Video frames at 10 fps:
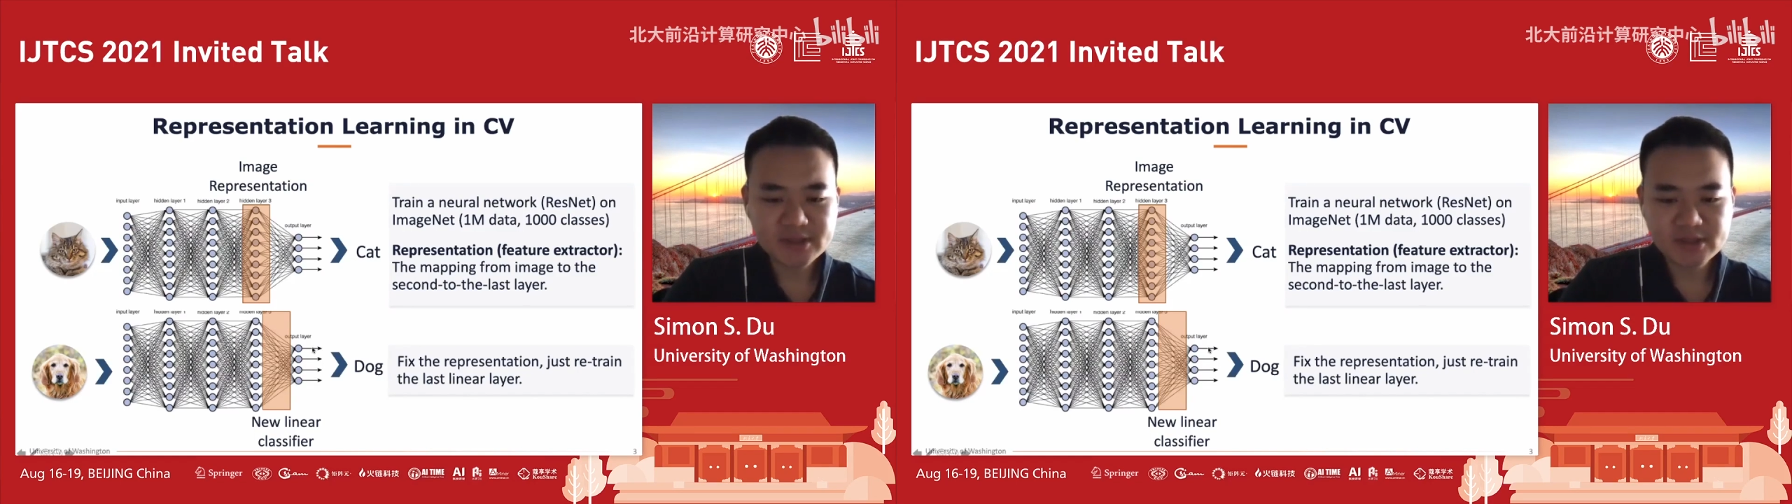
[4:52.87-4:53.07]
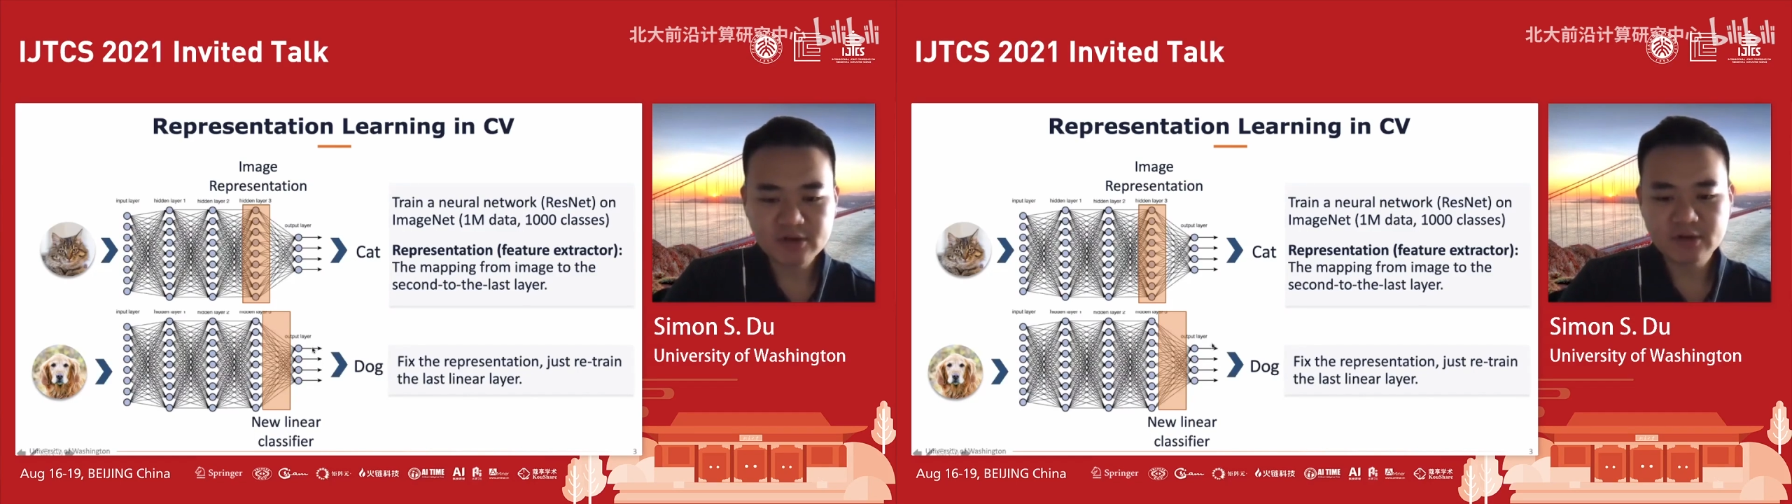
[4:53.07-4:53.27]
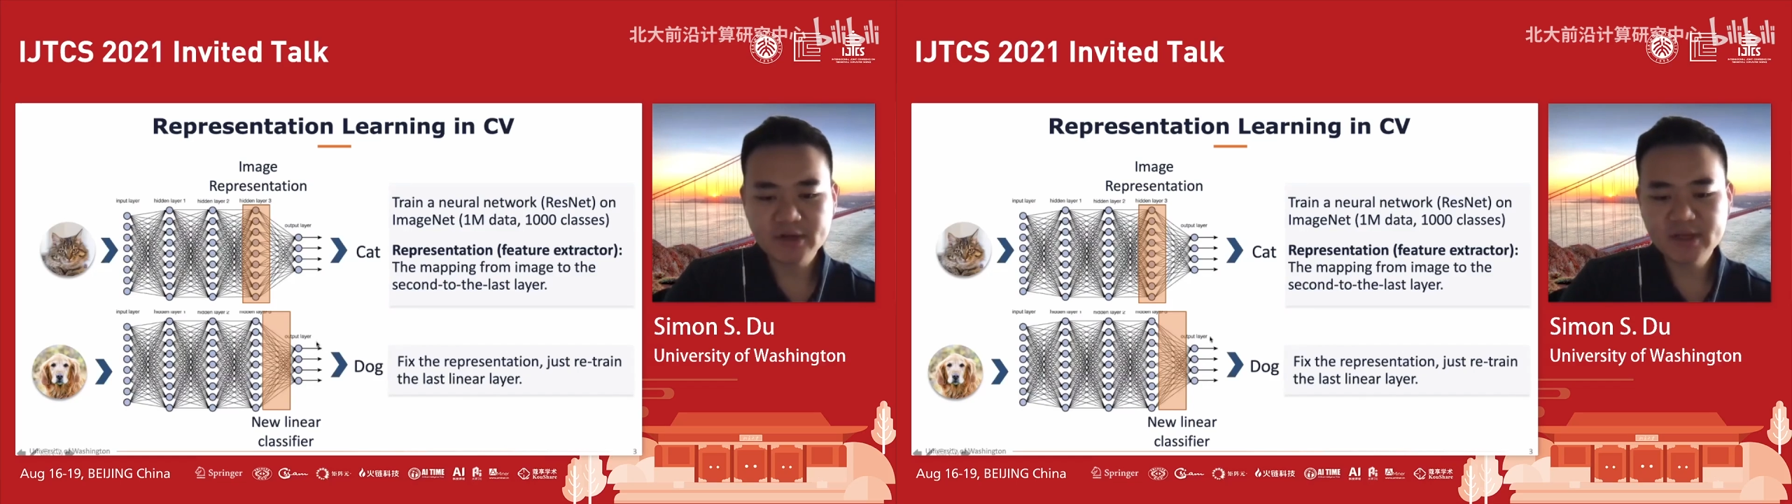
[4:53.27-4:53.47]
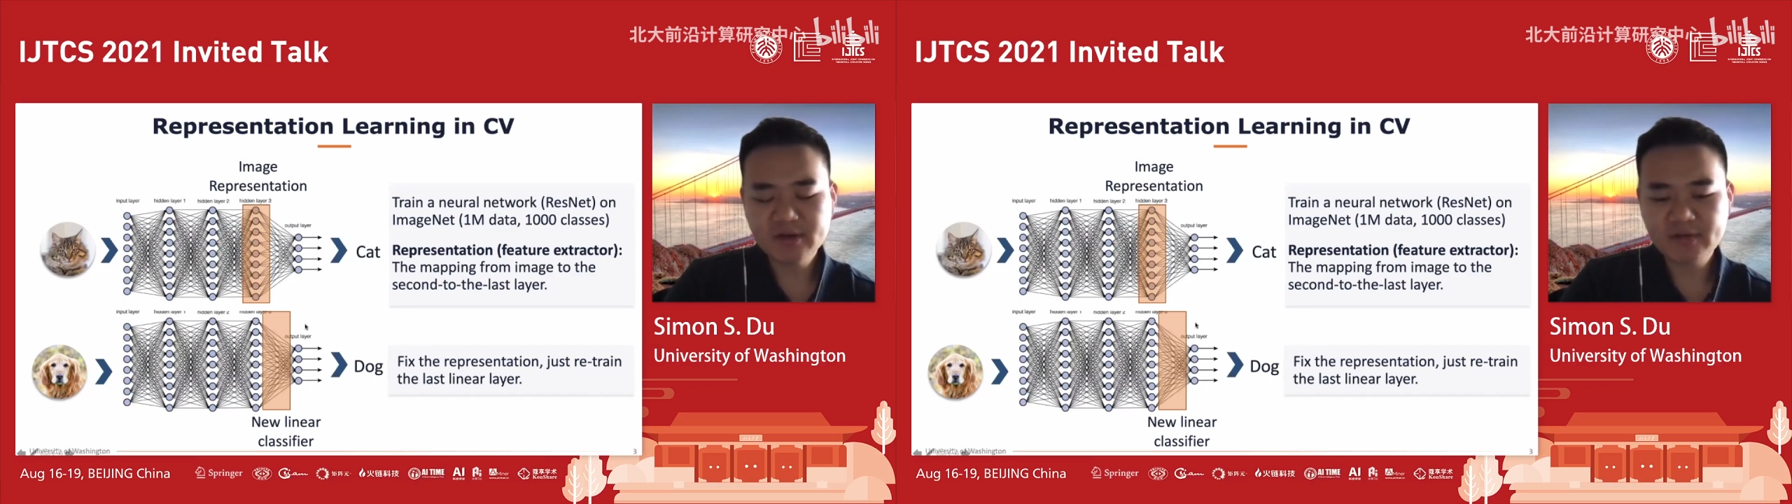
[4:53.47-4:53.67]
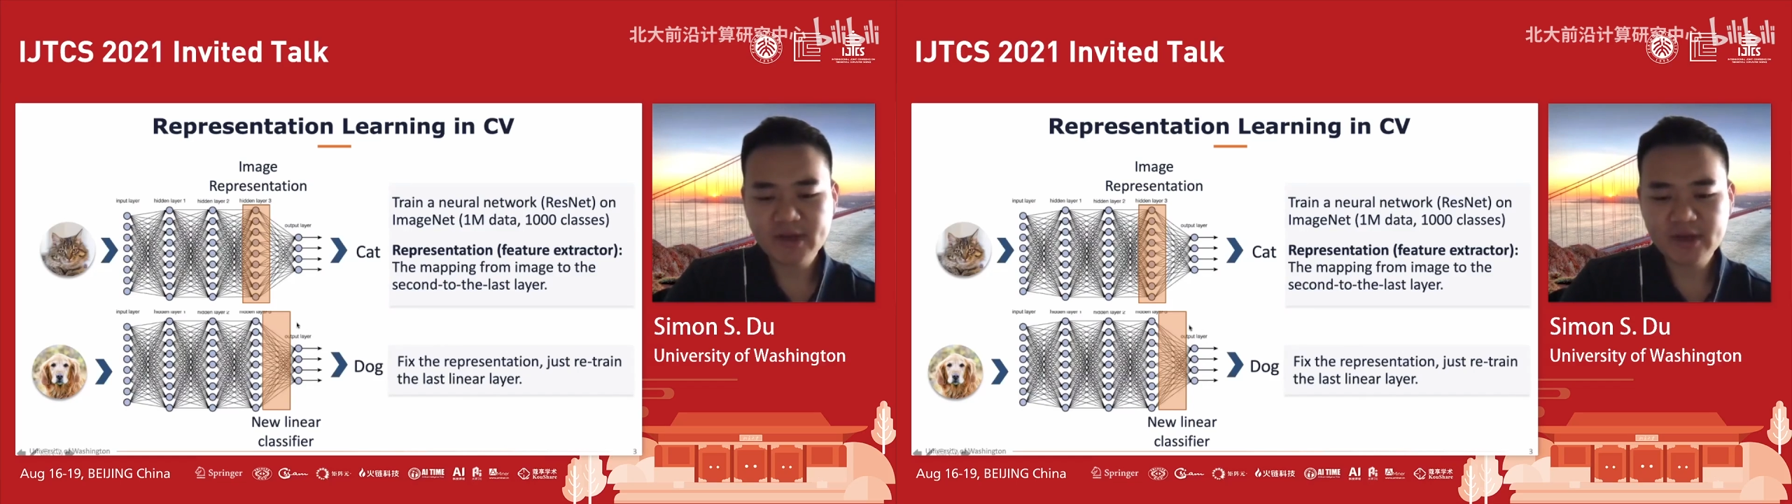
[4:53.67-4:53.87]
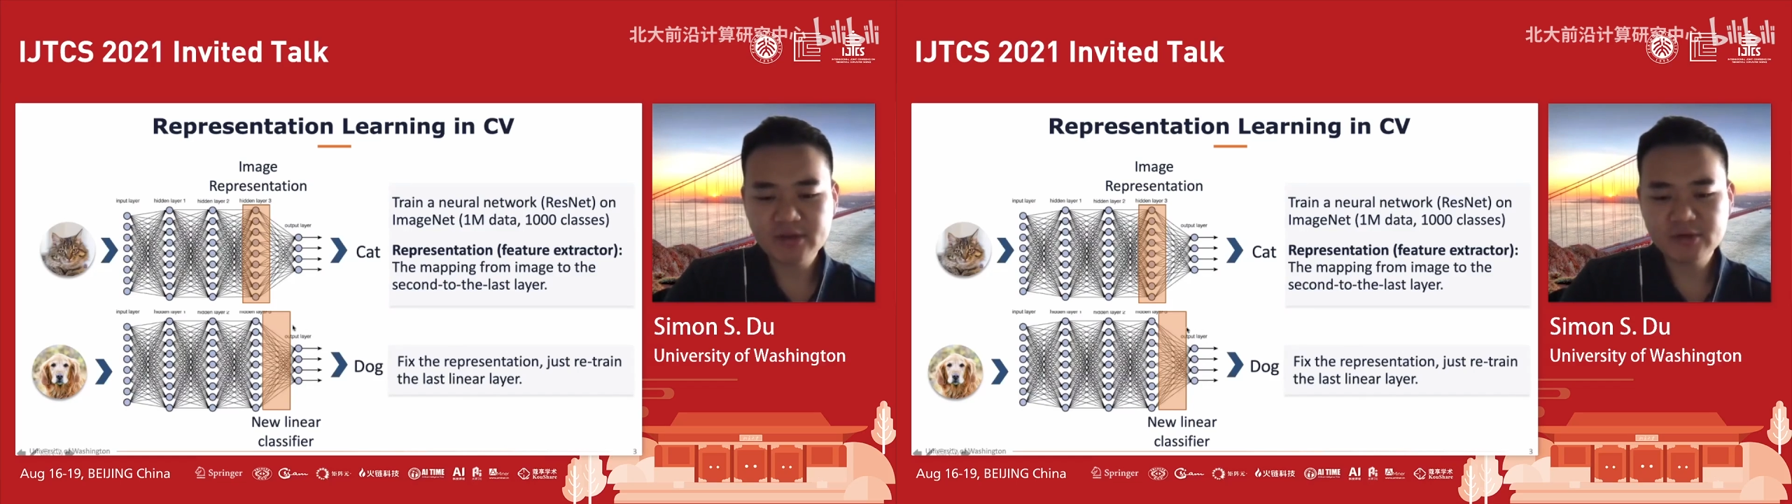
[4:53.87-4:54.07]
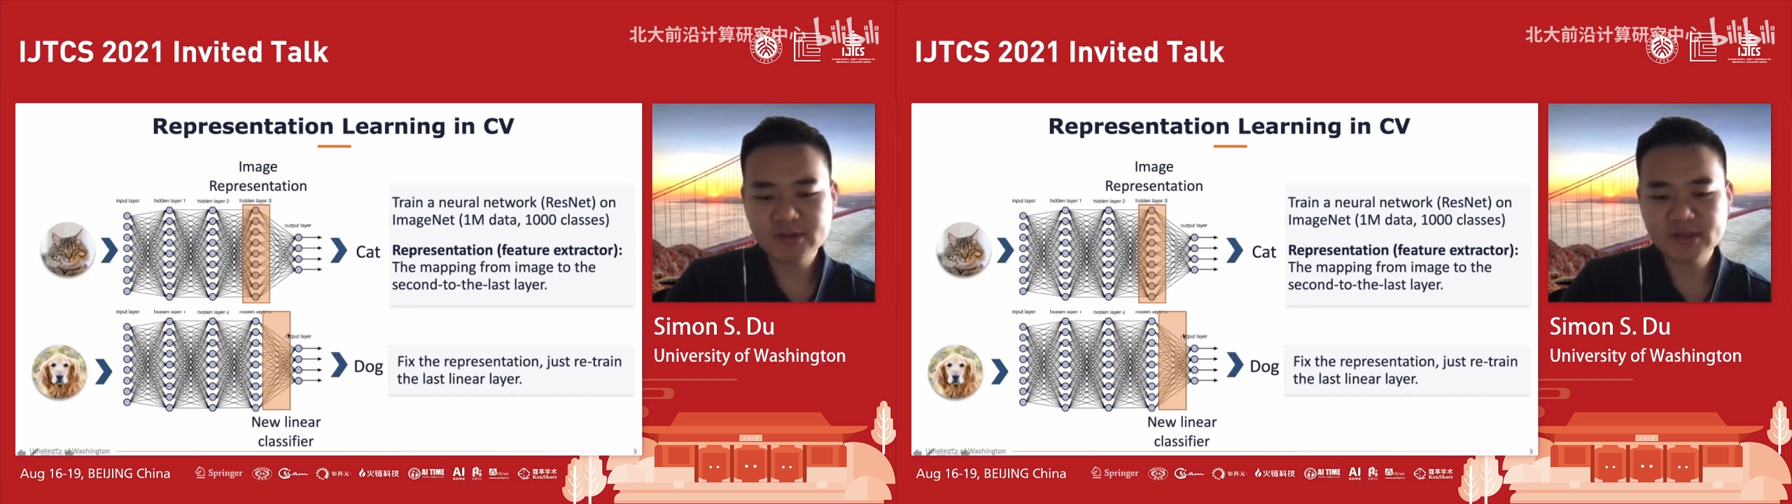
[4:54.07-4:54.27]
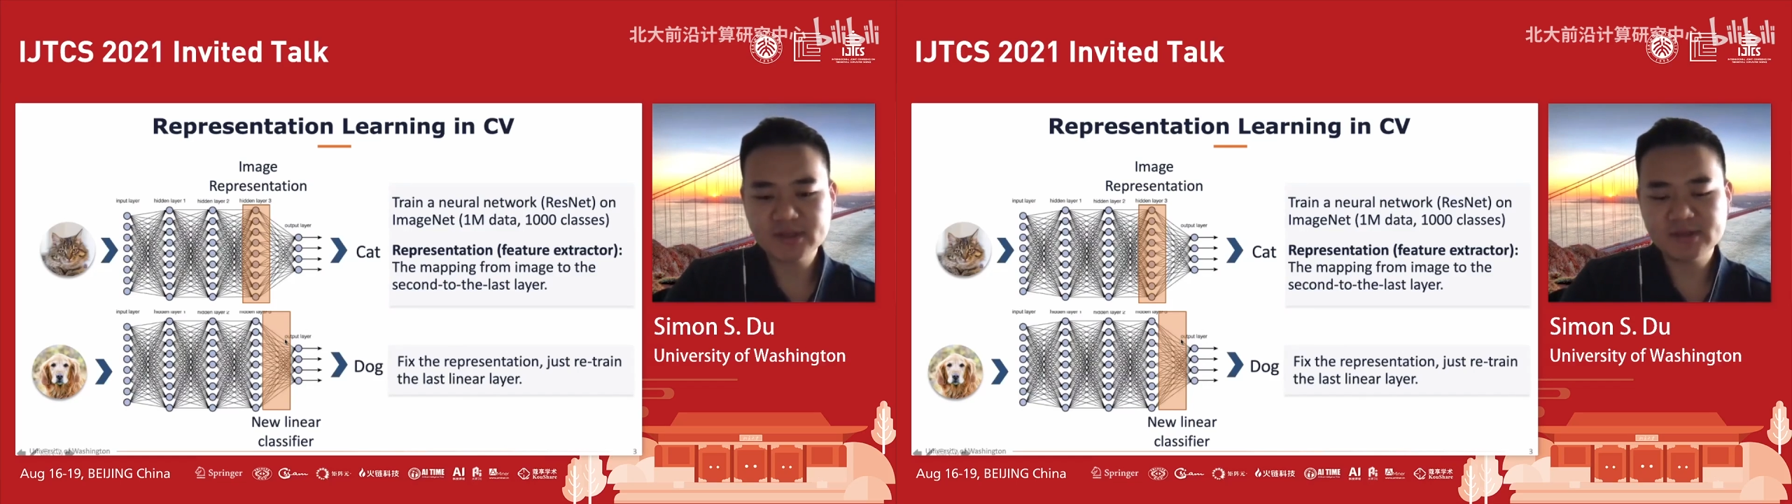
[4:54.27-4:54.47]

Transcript: So here we can use